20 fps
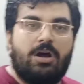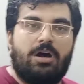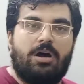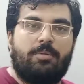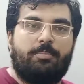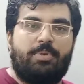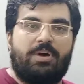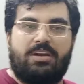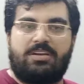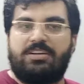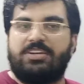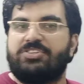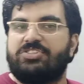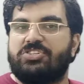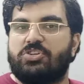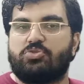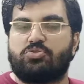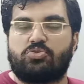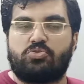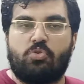for
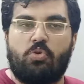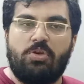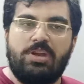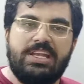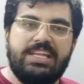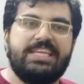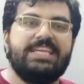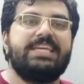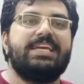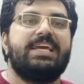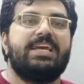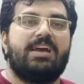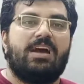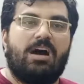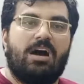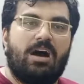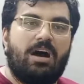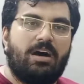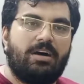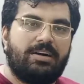not just only
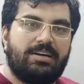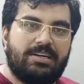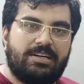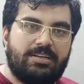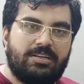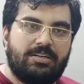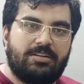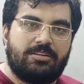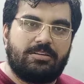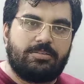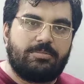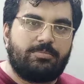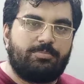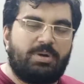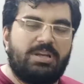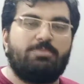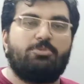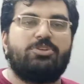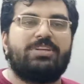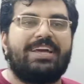
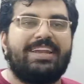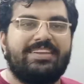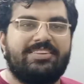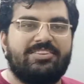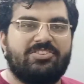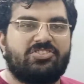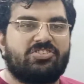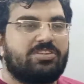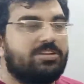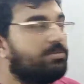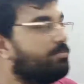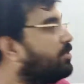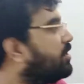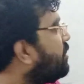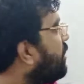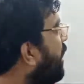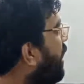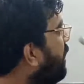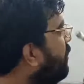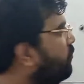pulmonologists
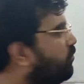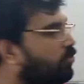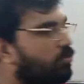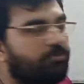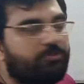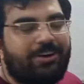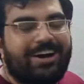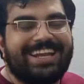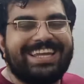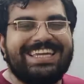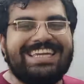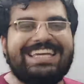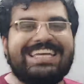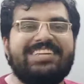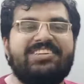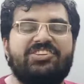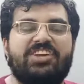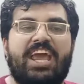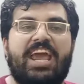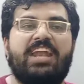but also for
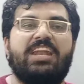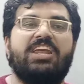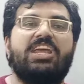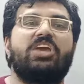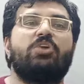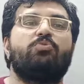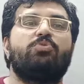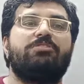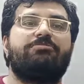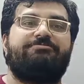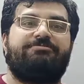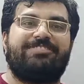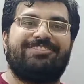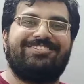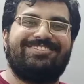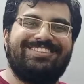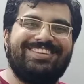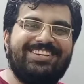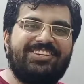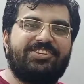each and every
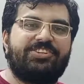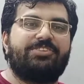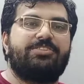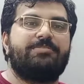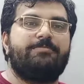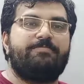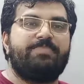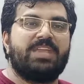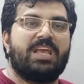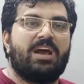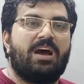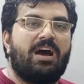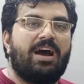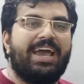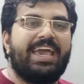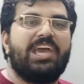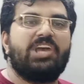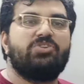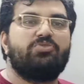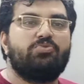physician
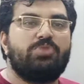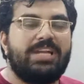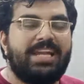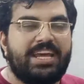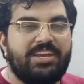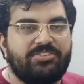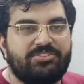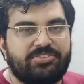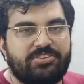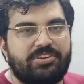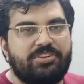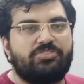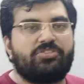as well as